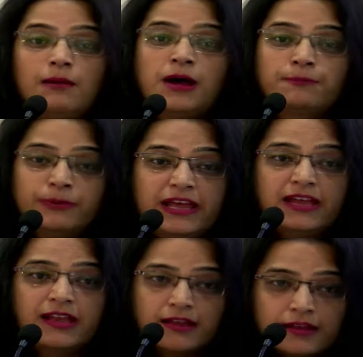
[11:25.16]
Play
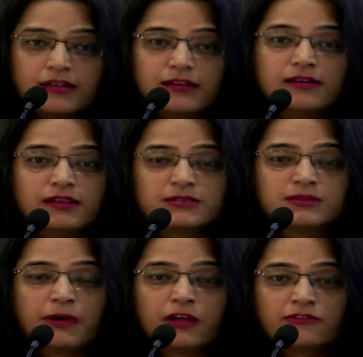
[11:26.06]
uh, is a part
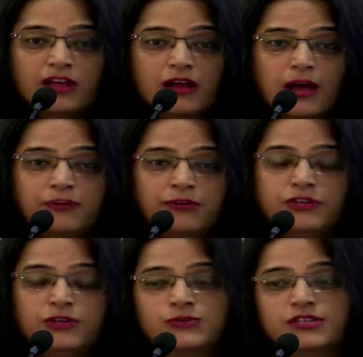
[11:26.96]
of the Hungama video
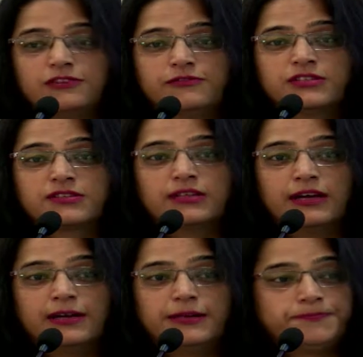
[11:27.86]
service.
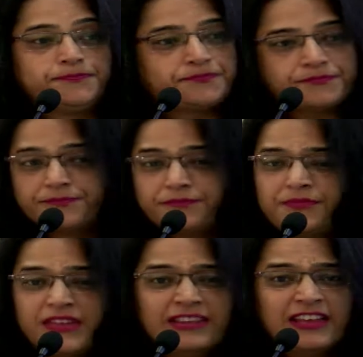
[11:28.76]
Uh,
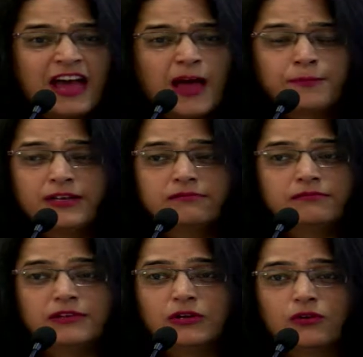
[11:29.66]
there have been, you
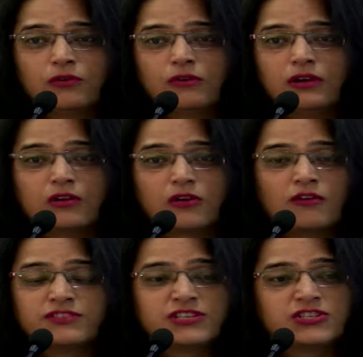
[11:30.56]
know, uh,
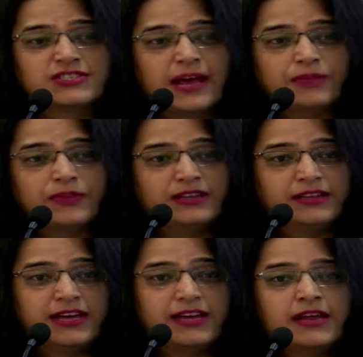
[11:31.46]
conversations happening there.
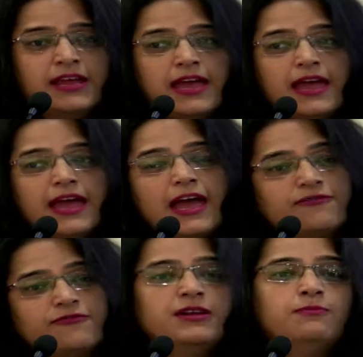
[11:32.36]
Every
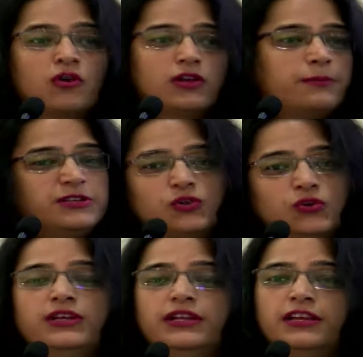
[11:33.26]
model, I mean, Sony,
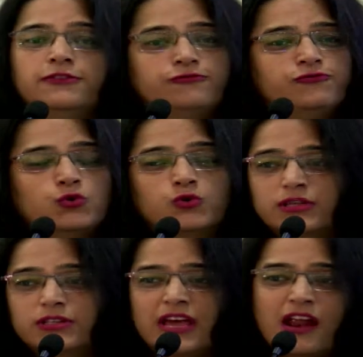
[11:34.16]
LIV, Voot, there
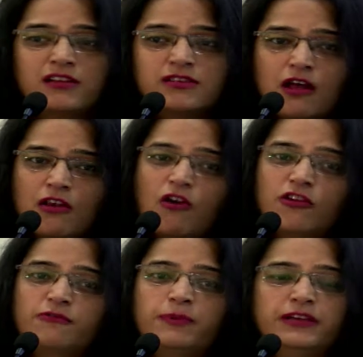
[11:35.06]
are a lot of
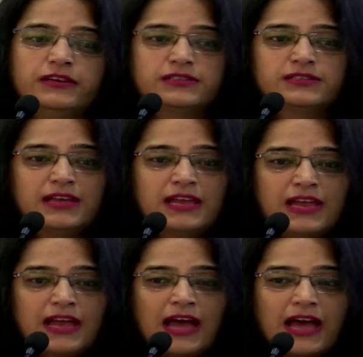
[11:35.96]
players.
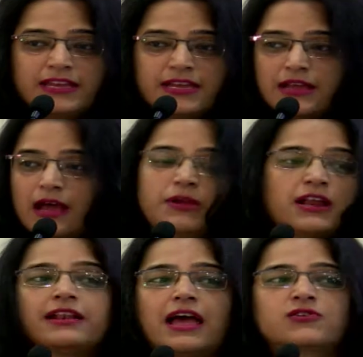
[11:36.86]
I think, I mean, I'd
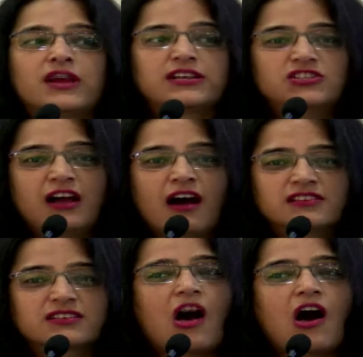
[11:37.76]
like to actually ask
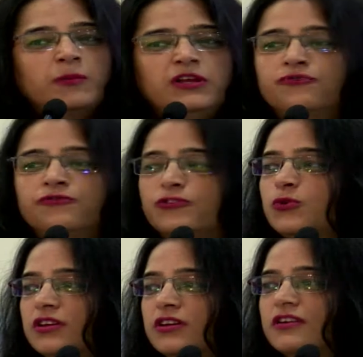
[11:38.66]
how many of you
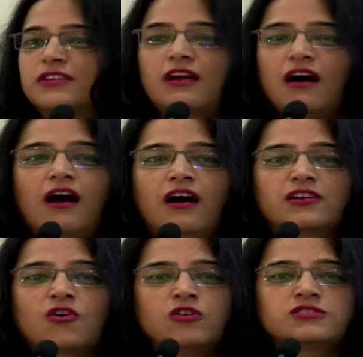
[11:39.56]
here are
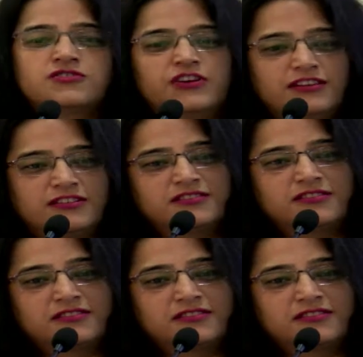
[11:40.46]
content creators?